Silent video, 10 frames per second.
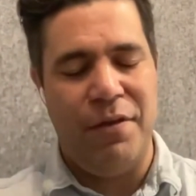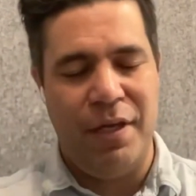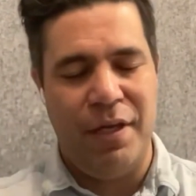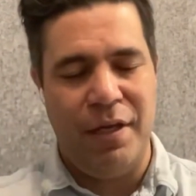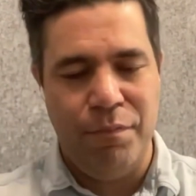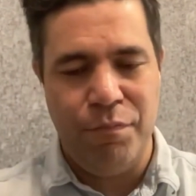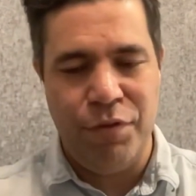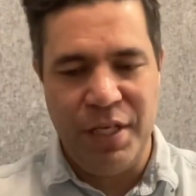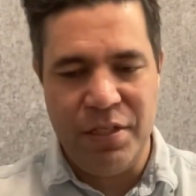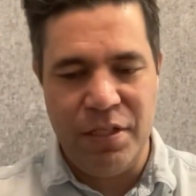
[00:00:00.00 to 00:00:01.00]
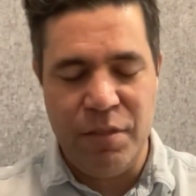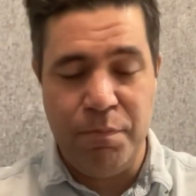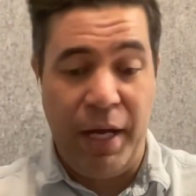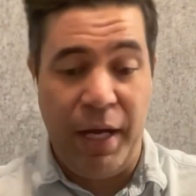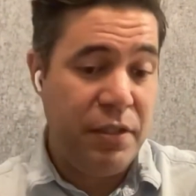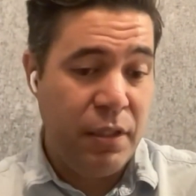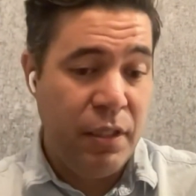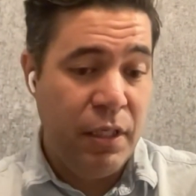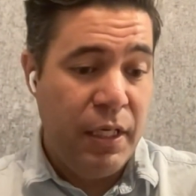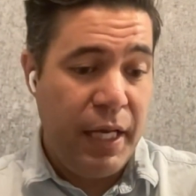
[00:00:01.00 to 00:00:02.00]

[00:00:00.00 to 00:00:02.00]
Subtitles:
how they're presented, but